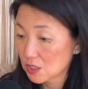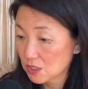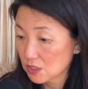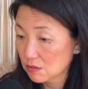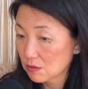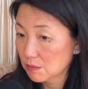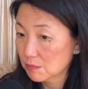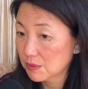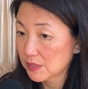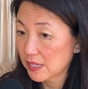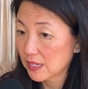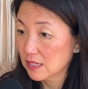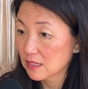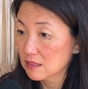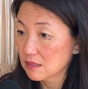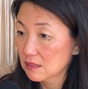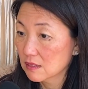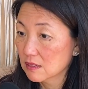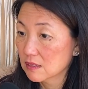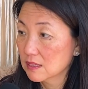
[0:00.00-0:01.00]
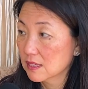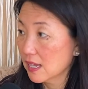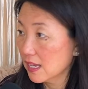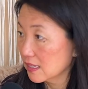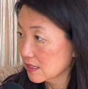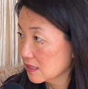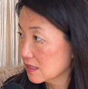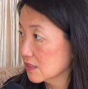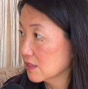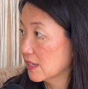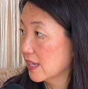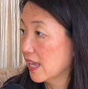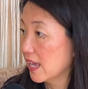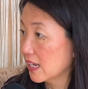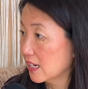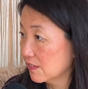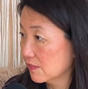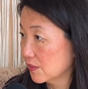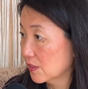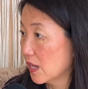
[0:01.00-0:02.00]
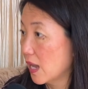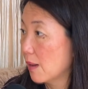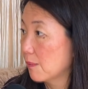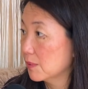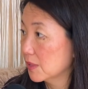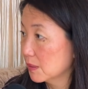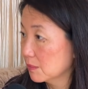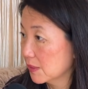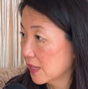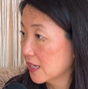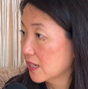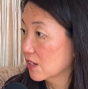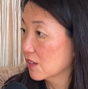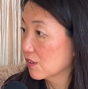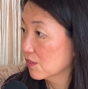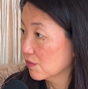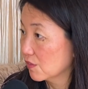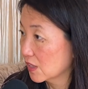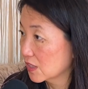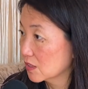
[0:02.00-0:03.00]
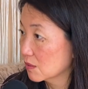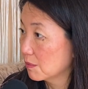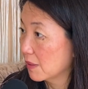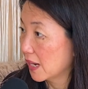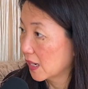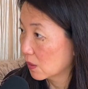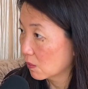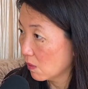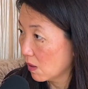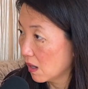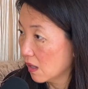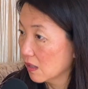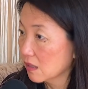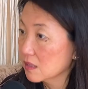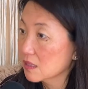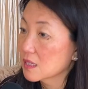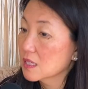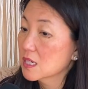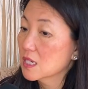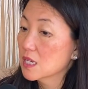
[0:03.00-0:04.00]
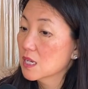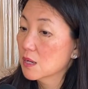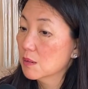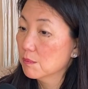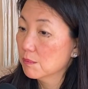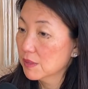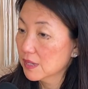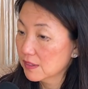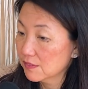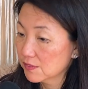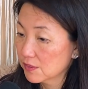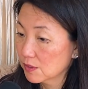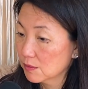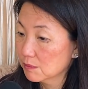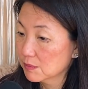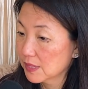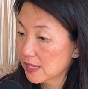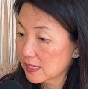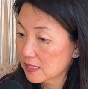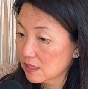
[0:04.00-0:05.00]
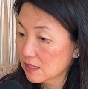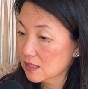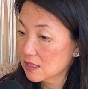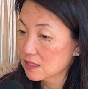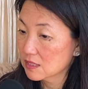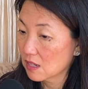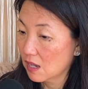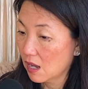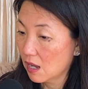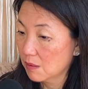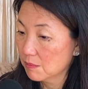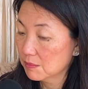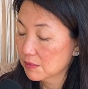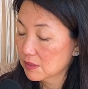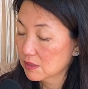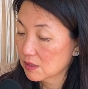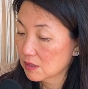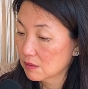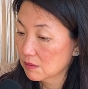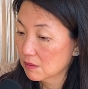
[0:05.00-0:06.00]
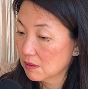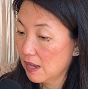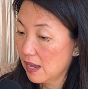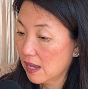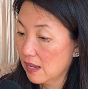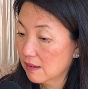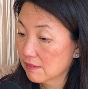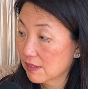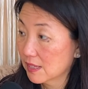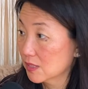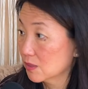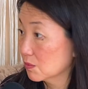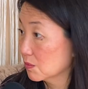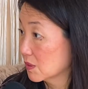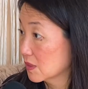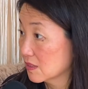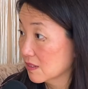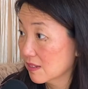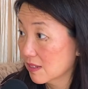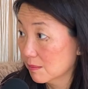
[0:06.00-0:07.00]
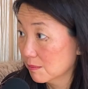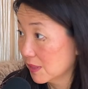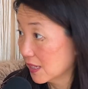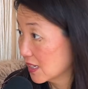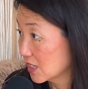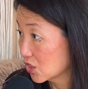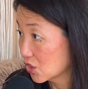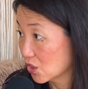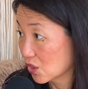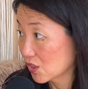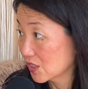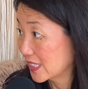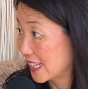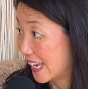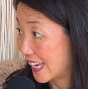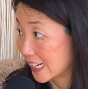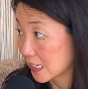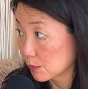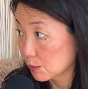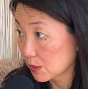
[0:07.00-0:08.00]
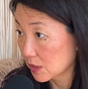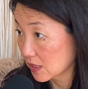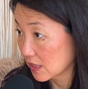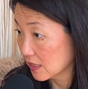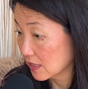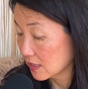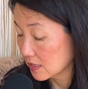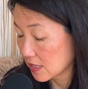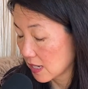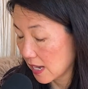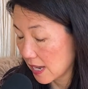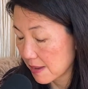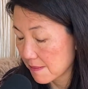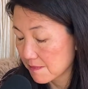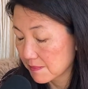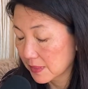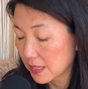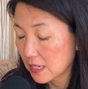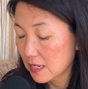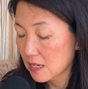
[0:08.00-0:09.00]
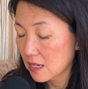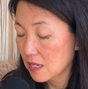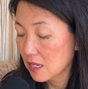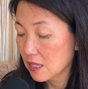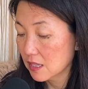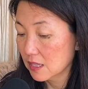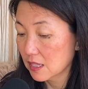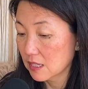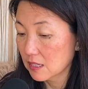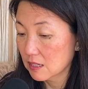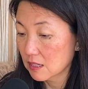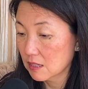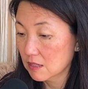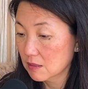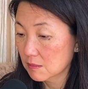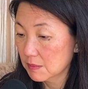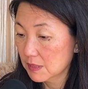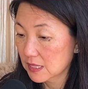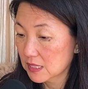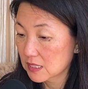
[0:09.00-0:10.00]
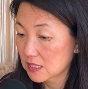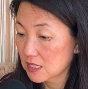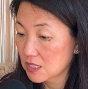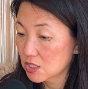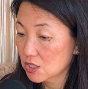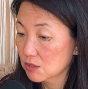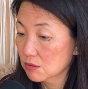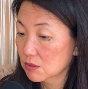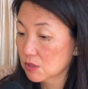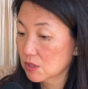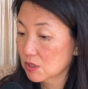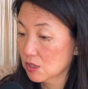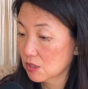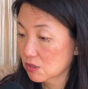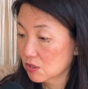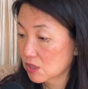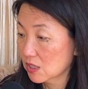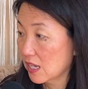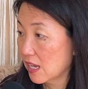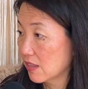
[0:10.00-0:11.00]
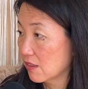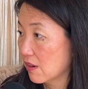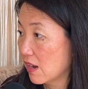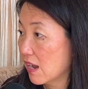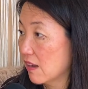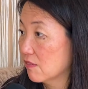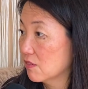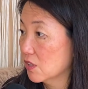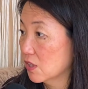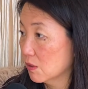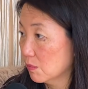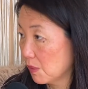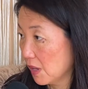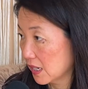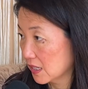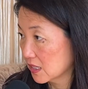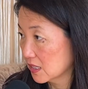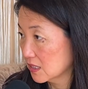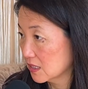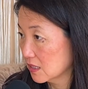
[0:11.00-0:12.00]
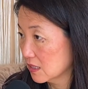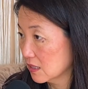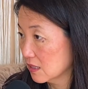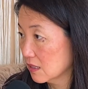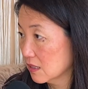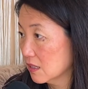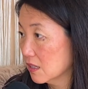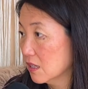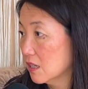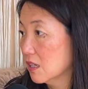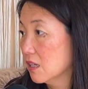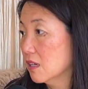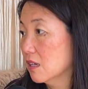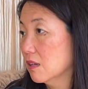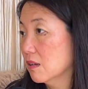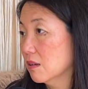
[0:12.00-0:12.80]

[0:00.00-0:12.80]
Could you implant? Yes, you can if you happen to implant on the front or back wall. But if you implant at the top, that's where implantation occurs 80% of the time. Then the biggest issue is you usually either have no pregnancy,